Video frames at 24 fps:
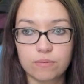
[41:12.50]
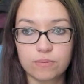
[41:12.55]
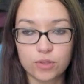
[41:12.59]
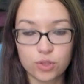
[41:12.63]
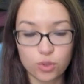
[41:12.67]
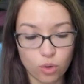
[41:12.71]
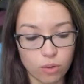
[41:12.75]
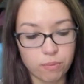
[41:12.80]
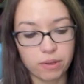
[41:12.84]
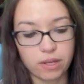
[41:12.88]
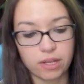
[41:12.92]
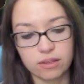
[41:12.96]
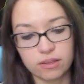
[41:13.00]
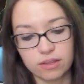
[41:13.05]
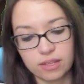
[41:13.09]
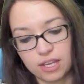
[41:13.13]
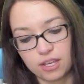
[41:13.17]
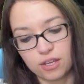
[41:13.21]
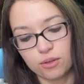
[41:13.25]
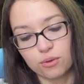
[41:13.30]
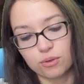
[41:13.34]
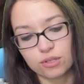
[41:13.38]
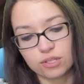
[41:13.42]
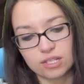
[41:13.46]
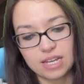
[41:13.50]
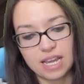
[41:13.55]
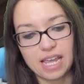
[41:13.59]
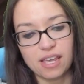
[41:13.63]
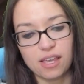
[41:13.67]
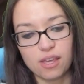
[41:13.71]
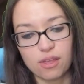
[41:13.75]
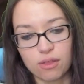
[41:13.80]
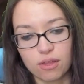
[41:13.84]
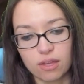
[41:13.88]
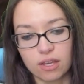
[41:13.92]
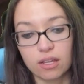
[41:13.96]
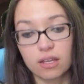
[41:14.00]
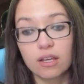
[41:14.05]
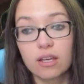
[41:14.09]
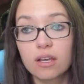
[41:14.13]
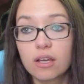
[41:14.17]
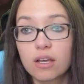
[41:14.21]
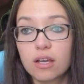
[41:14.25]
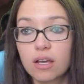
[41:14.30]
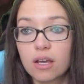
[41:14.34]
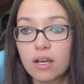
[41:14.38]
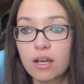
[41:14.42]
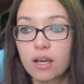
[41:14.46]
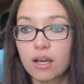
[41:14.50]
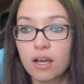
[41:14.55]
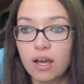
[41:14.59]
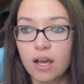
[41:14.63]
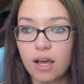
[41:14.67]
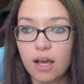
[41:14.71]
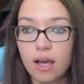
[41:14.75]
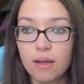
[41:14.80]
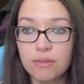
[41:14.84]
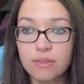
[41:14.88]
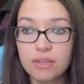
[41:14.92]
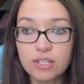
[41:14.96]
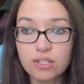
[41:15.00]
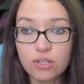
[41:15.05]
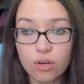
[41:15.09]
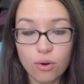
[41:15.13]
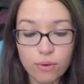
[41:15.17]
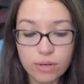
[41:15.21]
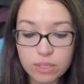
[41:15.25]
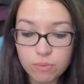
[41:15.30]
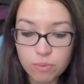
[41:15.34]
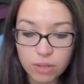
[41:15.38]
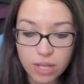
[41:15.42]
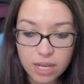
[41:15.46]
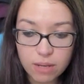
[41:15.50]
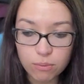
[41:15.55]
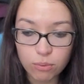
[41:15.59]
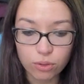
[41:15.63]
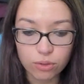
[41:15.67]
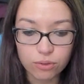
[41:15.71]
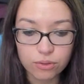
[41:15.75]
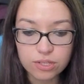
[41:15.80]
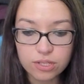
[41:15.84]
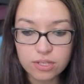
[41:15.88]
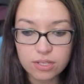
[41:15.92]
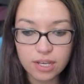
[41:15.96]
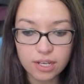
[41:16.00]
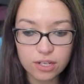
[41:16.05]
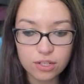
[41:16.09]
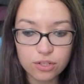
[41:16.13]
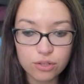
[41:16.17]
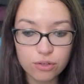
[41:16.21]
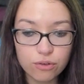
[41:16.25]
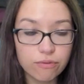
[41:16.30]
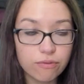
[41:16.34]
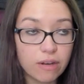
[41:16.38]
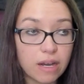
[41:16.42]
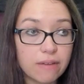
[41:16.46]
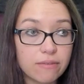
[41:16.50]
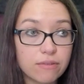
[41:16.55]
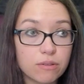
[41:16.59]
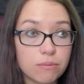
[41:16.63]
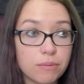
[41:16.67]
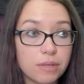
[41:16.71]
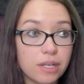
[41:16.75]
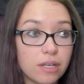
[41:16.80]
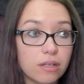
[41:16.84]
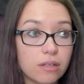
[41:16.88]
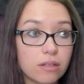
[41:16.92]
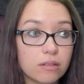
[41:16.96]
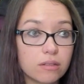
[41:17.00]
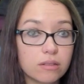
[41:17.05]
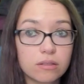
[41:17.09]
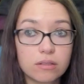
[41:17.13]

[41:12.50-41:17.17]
Scorpion, thank you, snaky thing. These are always playable. This is like a 2/5 to me.